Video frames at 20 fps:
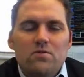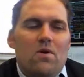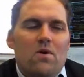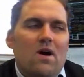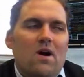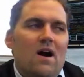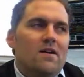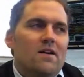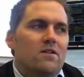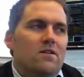Well,
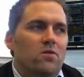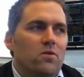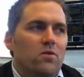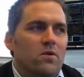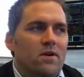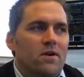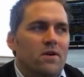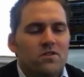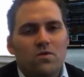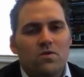how do you do an
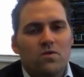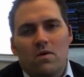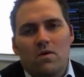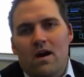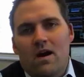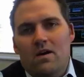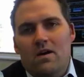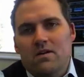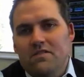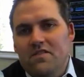escrow
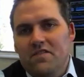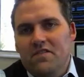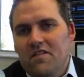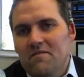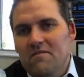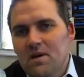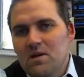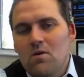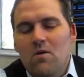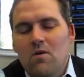account if you have
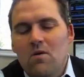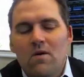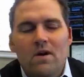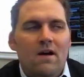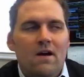Bitcoin?